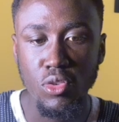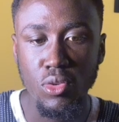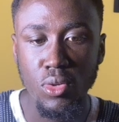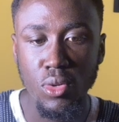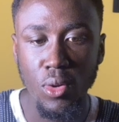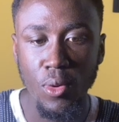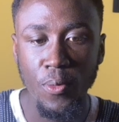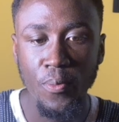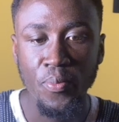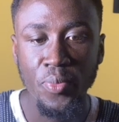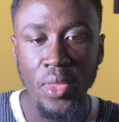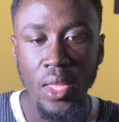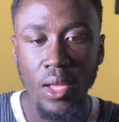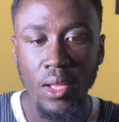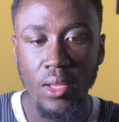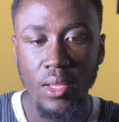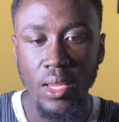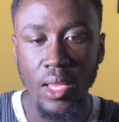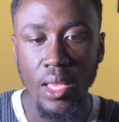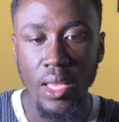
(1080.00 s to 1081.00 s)
sure
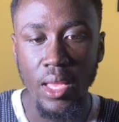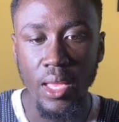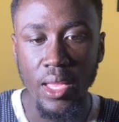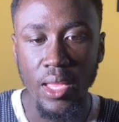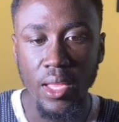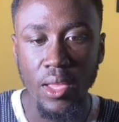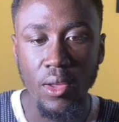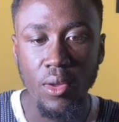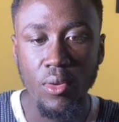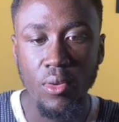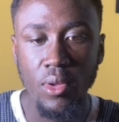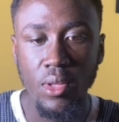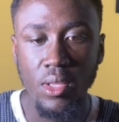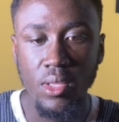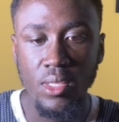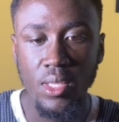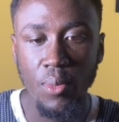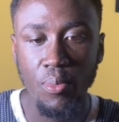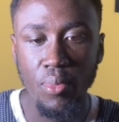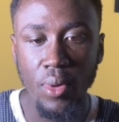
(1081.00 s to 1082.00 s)
they
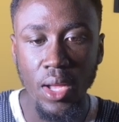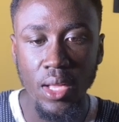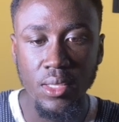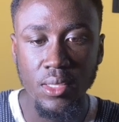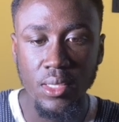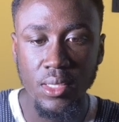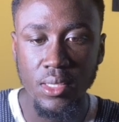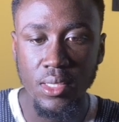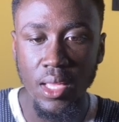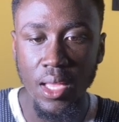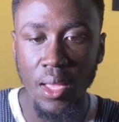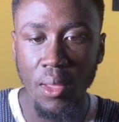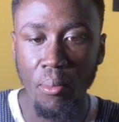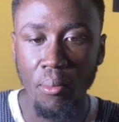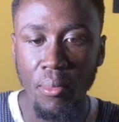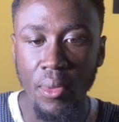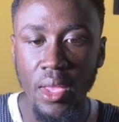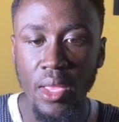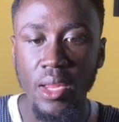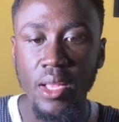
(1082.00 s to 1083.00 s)
increased the prices and
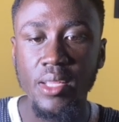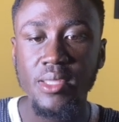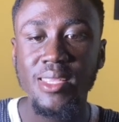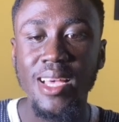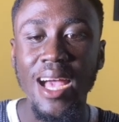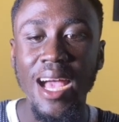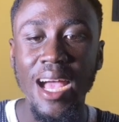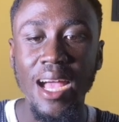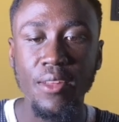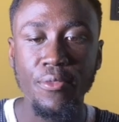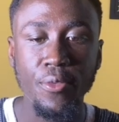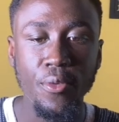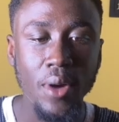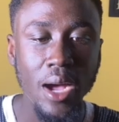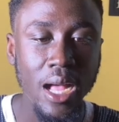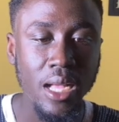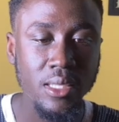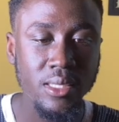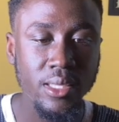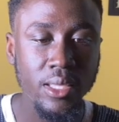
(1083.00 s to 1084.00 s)
made it hard for
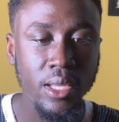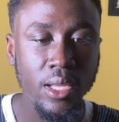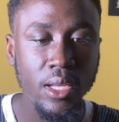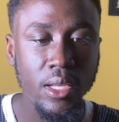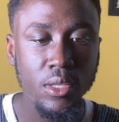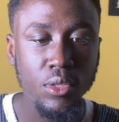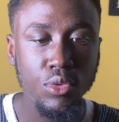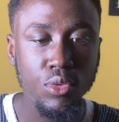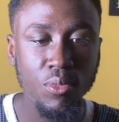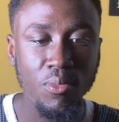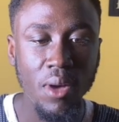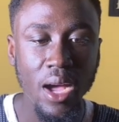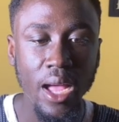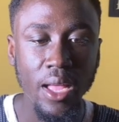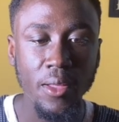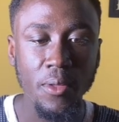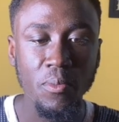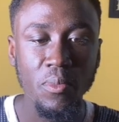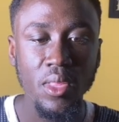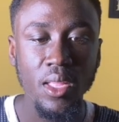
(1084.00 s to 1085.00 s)
us to
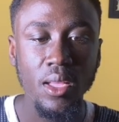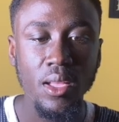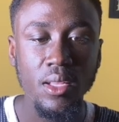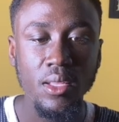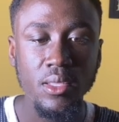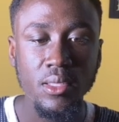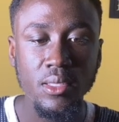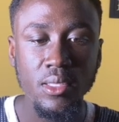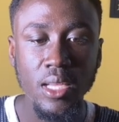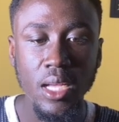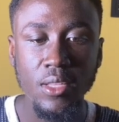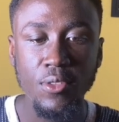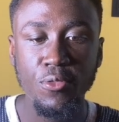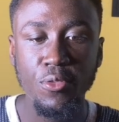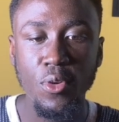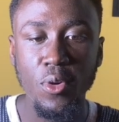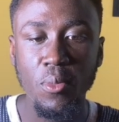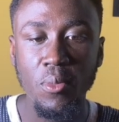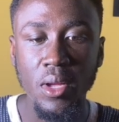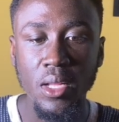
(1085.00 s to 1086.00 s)
buy. Just
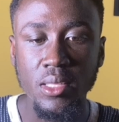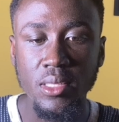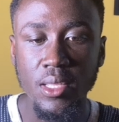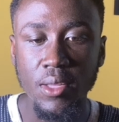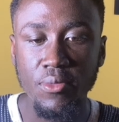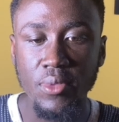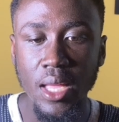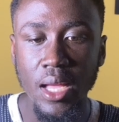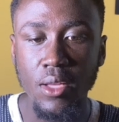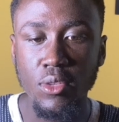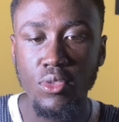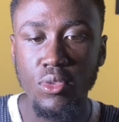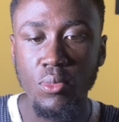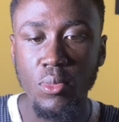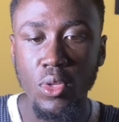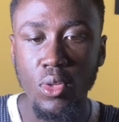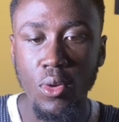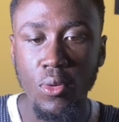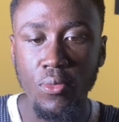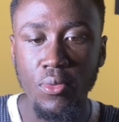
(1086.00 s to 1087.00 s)
4 months after
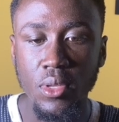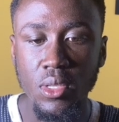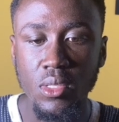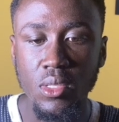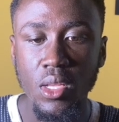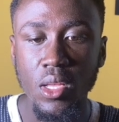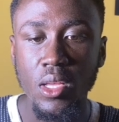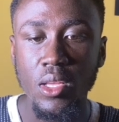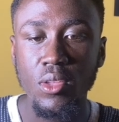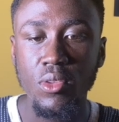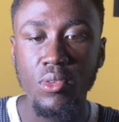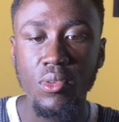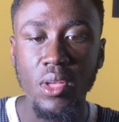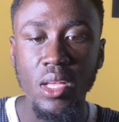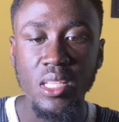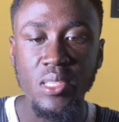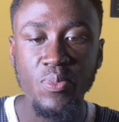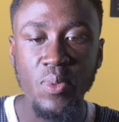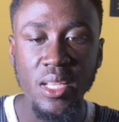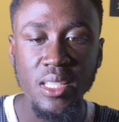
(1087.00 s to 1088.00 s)
assuming office, you
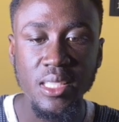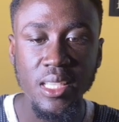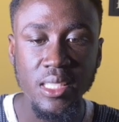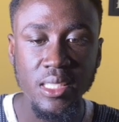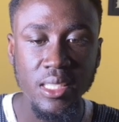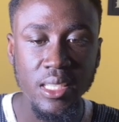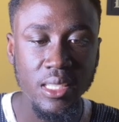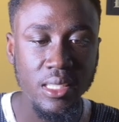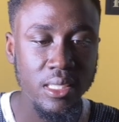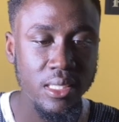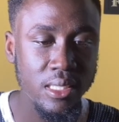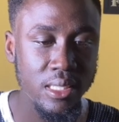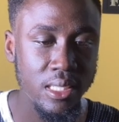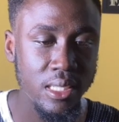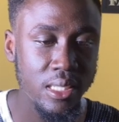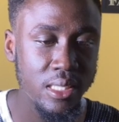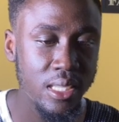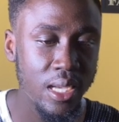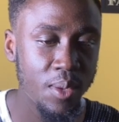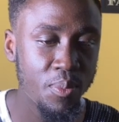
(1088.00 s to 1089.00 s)
expect a change in
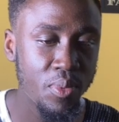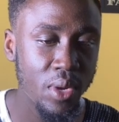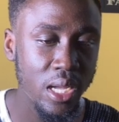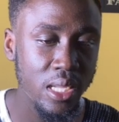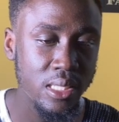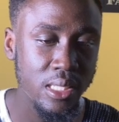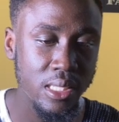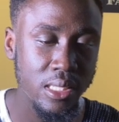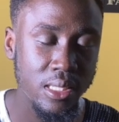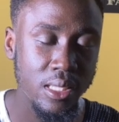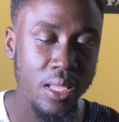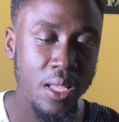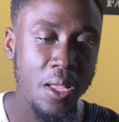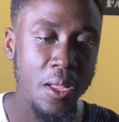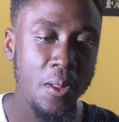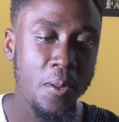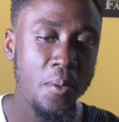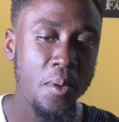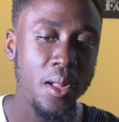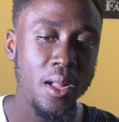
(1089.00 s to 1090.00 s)
data prices.
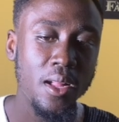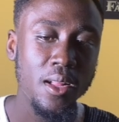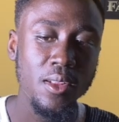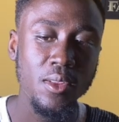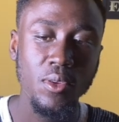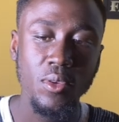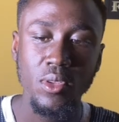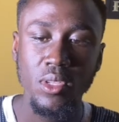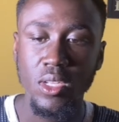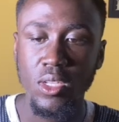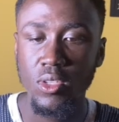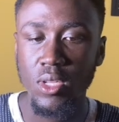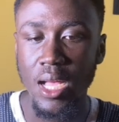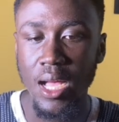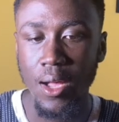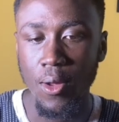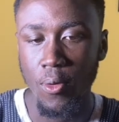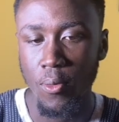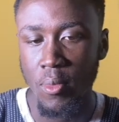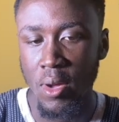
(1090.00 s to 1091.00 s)
The
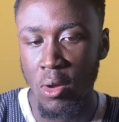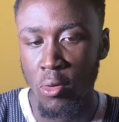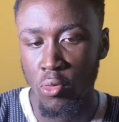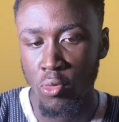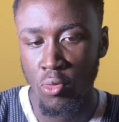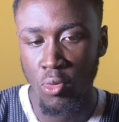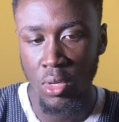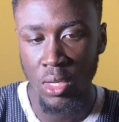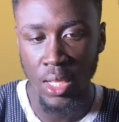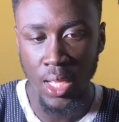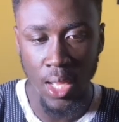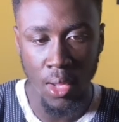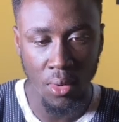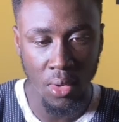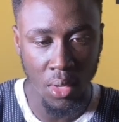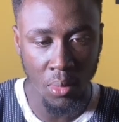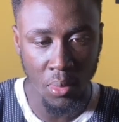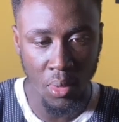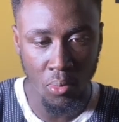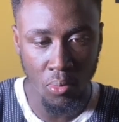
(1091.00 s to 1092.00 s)
count, but when the count,
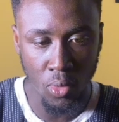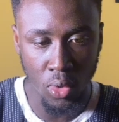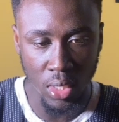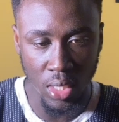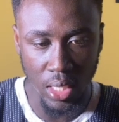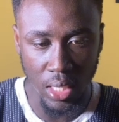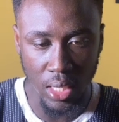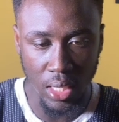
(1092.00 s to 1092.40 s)
the memo